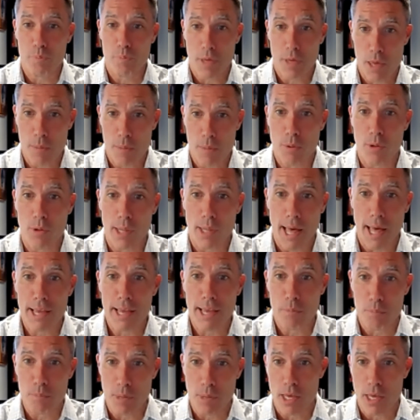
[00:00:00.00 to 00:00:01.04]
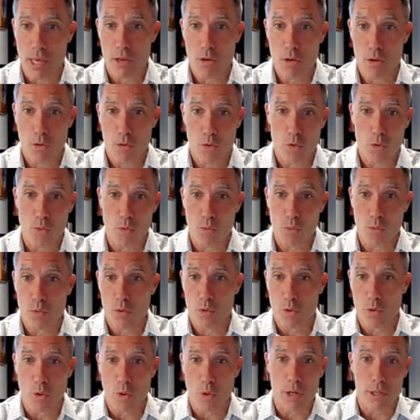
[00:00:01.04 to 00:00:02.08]
people like me who
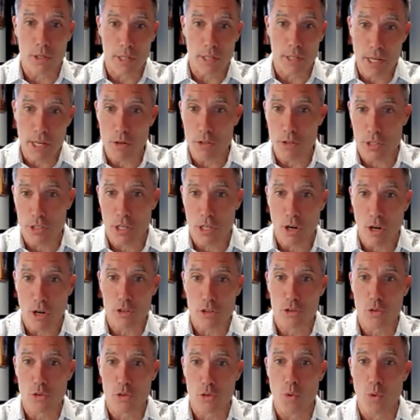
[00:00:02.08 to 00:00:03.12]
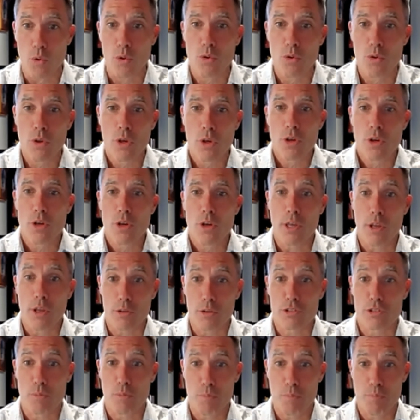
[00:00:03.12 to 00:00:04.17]
are leaders in our school,
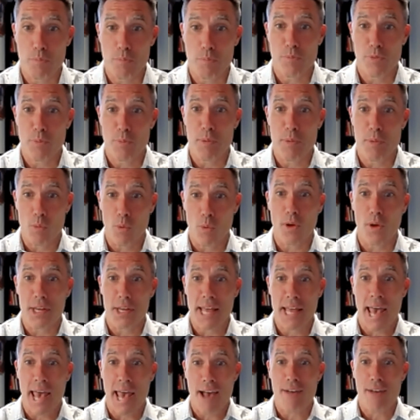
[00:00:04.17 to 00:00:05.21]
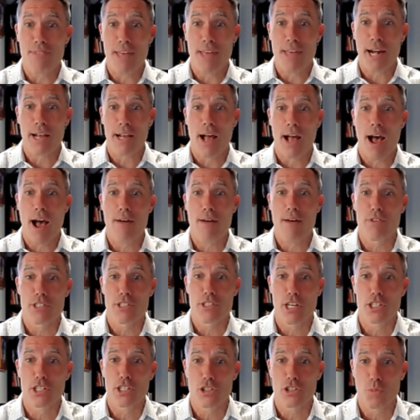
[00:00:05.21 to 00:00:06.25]
to be willing to have that
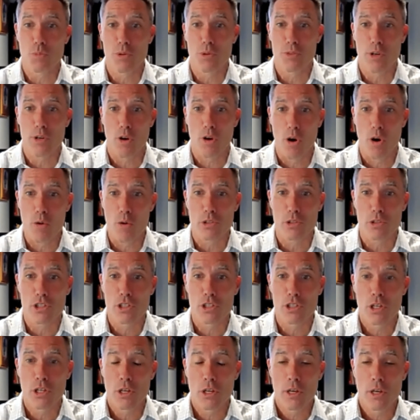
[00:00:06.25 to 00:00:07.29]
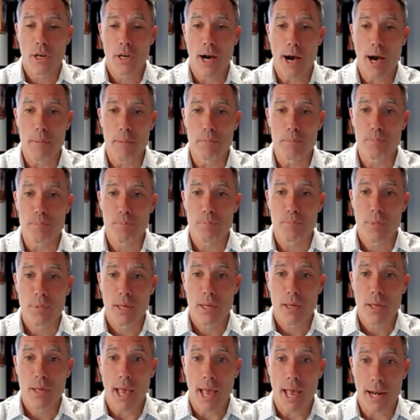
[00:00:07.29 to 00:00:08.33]
conversation with the coach,
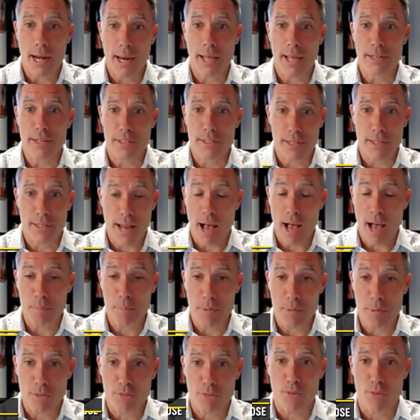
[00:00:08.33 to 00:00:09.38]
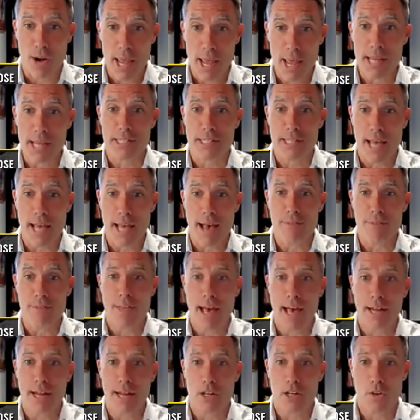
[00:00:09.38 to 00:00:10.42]
and to not be afraid to have
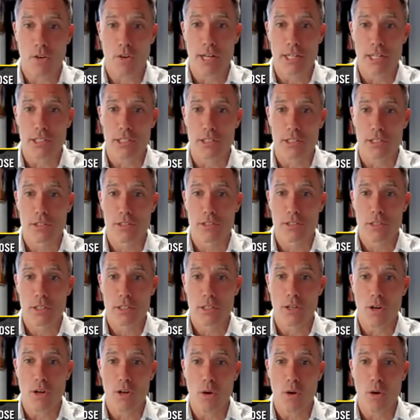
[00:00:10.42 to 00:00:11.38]
that courageous,